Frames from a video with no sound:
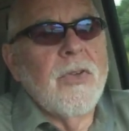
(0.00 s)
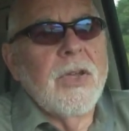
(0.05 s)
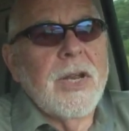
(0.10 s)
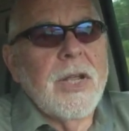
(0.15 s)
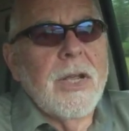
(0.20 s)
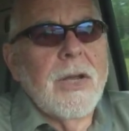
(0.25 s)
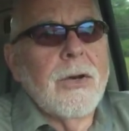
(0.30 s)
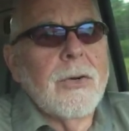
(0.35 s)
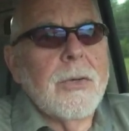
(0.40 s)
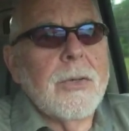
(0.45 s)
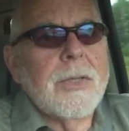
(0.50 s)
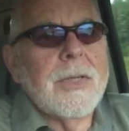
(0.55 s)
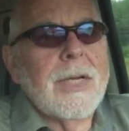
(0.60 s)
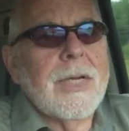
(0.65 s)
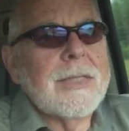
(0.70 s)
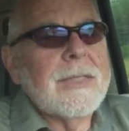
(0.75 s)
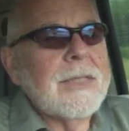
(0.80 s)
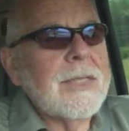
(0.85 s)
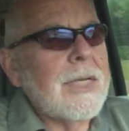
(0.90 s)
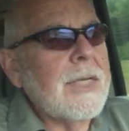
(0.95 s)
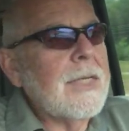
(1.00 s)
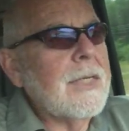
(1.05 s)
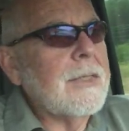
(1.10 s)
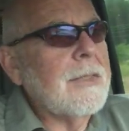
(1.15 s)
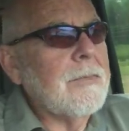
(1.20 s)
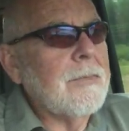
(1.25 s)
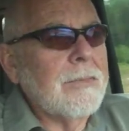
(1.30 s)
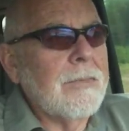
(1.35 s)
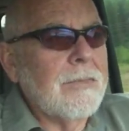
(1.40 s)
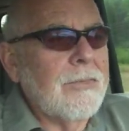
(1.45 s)
video? And I
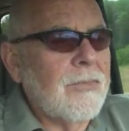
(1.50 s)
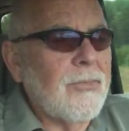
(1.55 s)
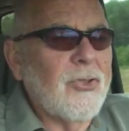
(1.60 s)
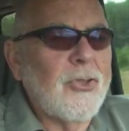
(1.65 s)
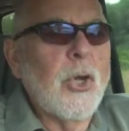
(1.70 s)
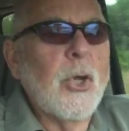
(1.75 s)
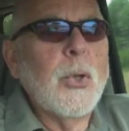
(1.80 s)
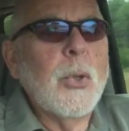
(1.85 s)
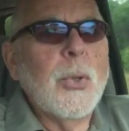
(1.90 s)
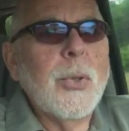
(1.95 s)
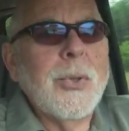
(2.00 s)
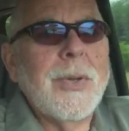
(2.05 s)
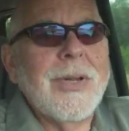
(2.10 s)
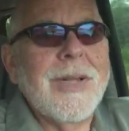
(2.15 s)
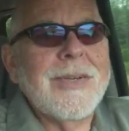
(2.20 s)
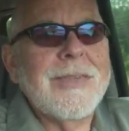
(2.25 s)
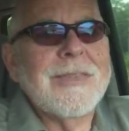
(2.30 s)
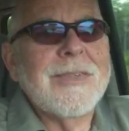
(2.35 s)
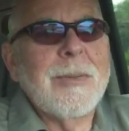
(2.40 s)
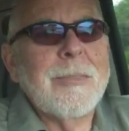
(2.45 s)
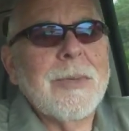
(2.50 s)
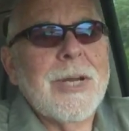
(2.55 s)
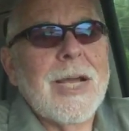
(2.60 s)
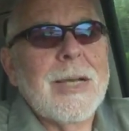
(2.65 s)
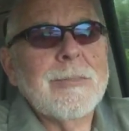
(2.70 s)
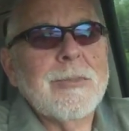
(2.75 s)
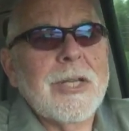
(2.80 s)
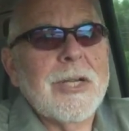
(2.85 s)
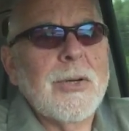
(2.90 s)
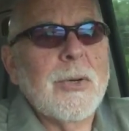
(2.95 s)
say soon, and
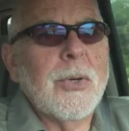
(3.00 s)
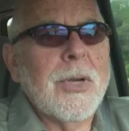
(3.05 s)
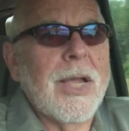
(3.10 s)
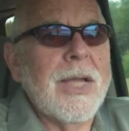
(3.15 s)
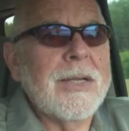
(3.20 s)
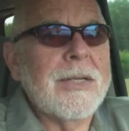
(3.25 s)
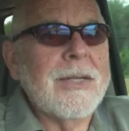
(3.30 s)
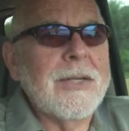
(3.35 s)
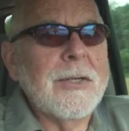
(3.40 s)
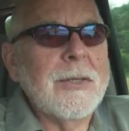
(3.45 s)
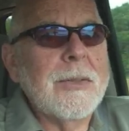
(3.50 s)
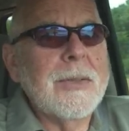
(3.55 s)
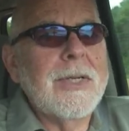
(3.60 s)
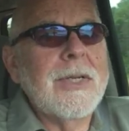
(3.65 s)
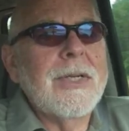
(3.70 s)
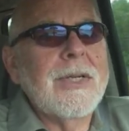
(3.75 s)
sometimes I don't get to.